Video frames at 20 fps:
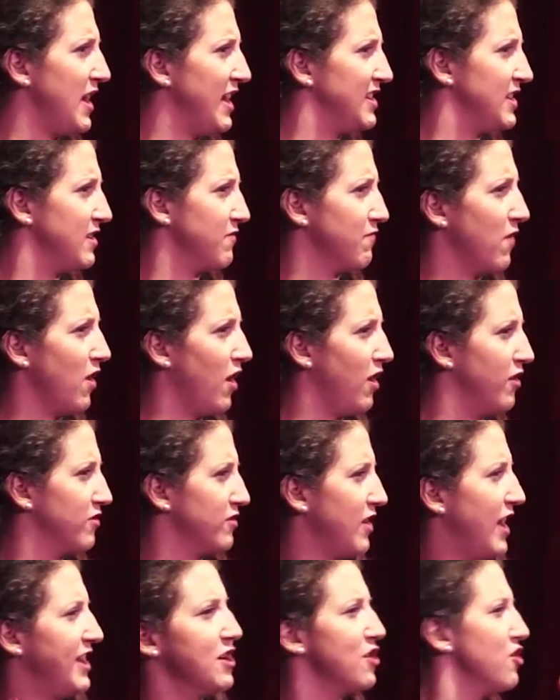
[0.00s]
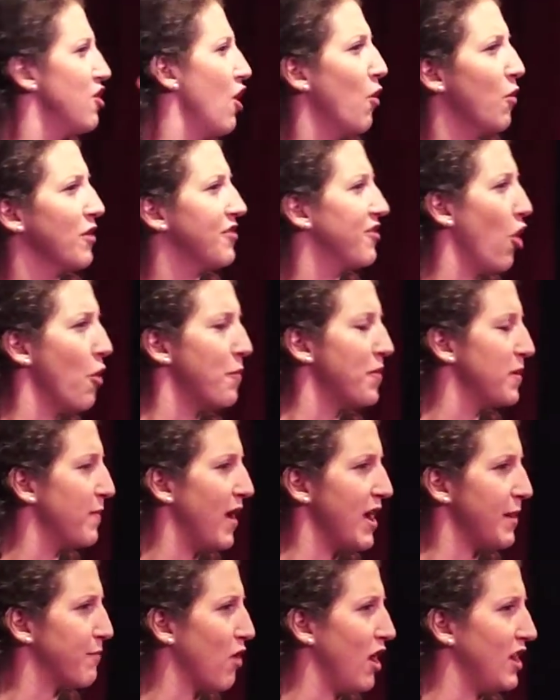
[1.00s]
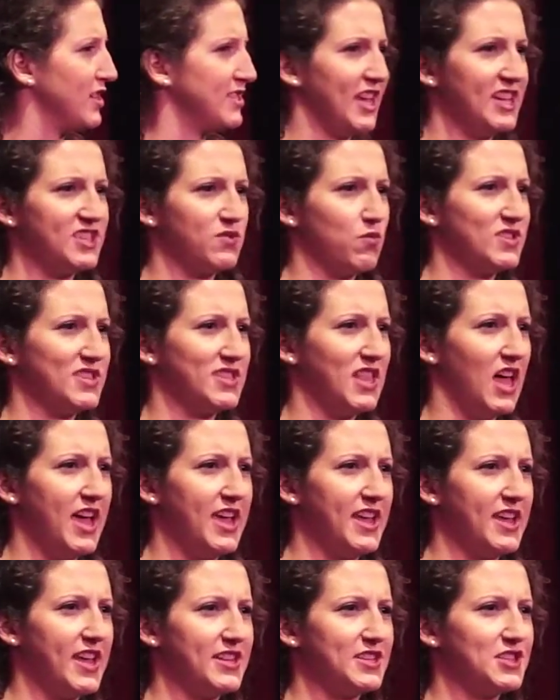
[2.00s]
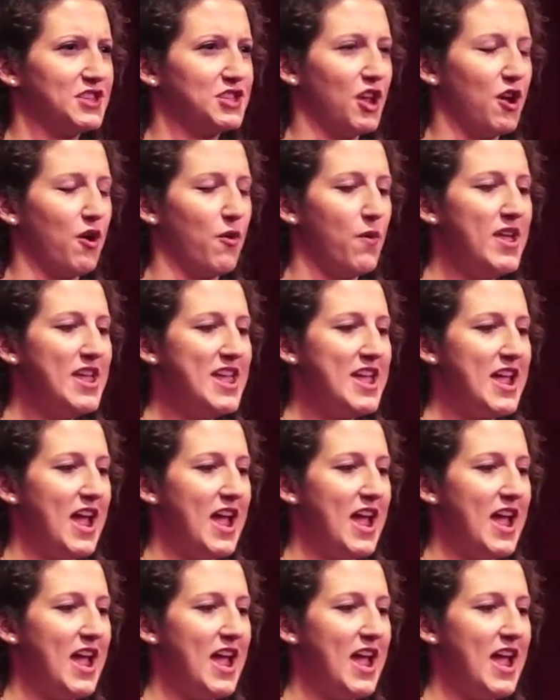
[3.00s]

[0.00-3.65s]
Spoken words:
I didn't know what the open mic process was like, and so